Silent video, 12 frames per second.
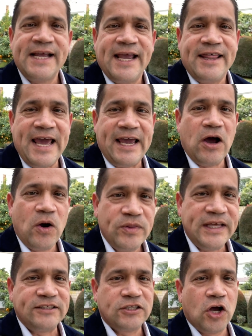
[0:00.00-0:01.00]
They own
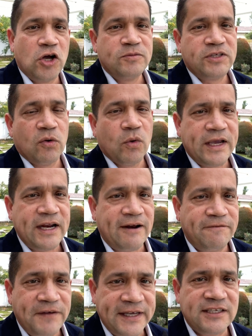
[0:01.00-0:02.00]
these homes. They're working on
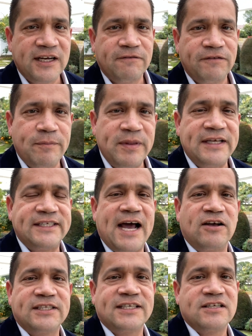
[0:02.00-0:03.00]
fixing and flipping these
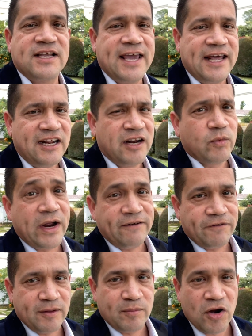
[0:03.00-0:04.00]
houses and getting them ready
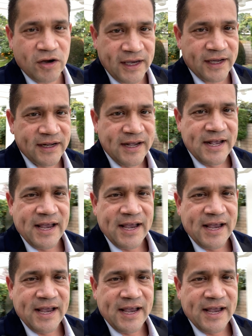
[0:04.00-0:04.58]
for the market.